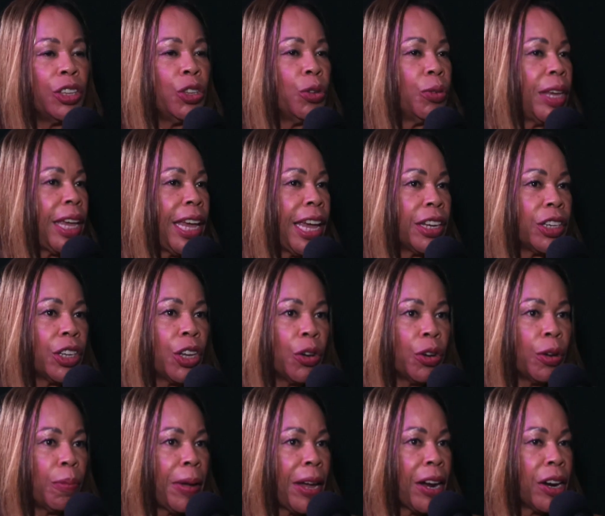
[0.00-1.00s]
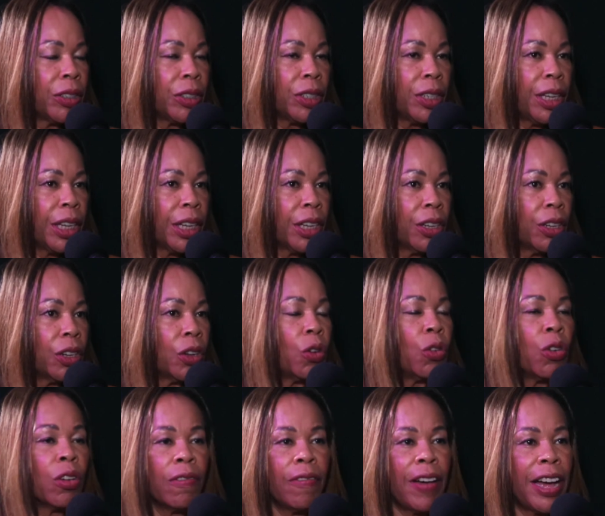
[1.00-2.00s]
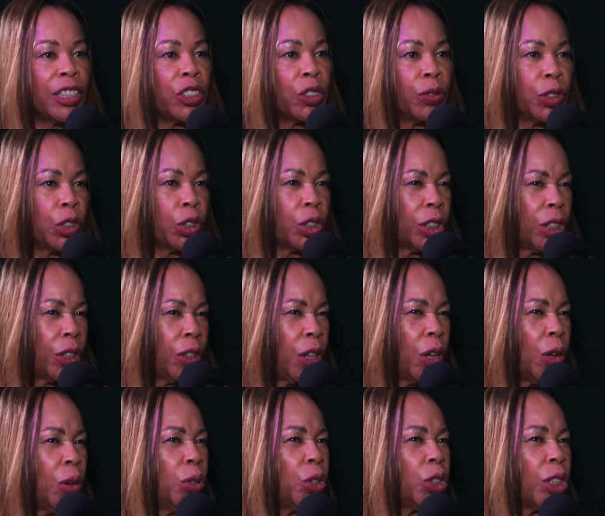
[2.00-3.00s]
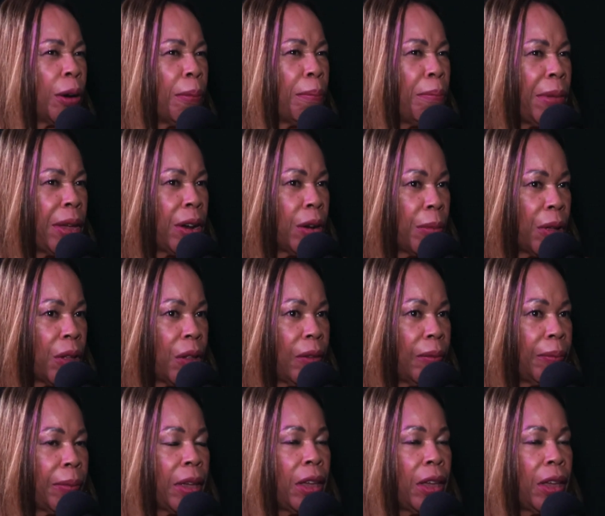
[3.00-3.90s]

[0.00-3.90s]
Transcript: you can't go to peritoneal or vice versa. Those are minimal.